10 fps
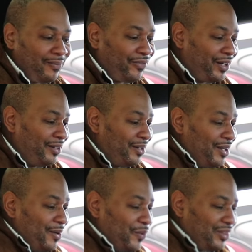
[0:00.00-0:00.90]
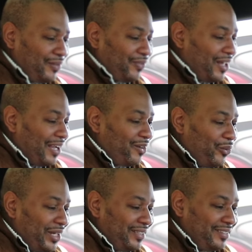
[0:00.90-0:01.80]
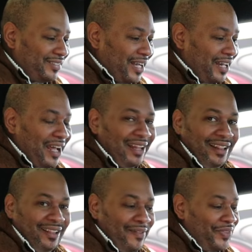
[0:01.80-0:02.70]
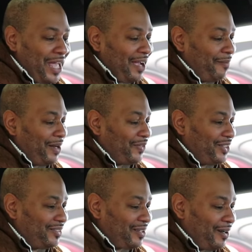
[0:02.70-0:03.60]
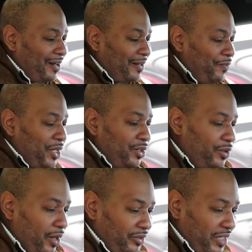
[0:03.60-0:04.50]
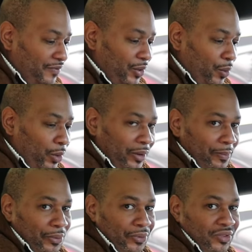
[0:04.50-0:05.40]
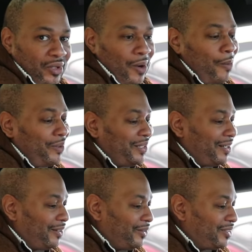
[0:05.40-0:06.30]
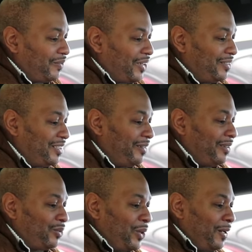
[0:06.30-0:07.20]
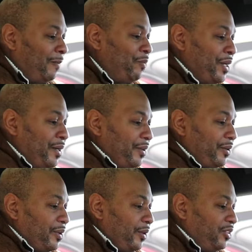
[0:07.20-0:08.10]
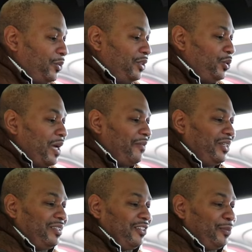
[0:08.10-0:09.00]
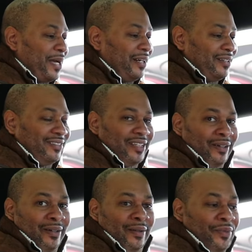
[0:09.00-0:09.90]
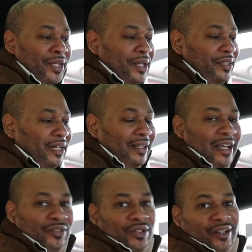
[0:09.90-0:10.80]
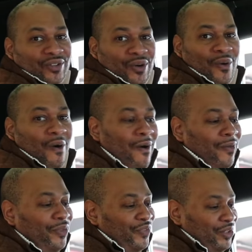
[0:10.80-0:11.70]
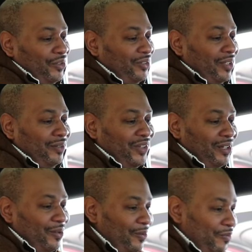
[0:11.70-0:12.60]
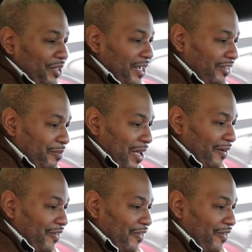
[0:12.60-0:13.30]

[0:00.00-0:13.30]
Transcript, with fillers: up front with the flying wing design. I love that about this car. You also have your organ pulls to open and close the vents here as well. You'll notice we do have a touchpad in the center that allows you to control all the features of the vehicle. As a matter of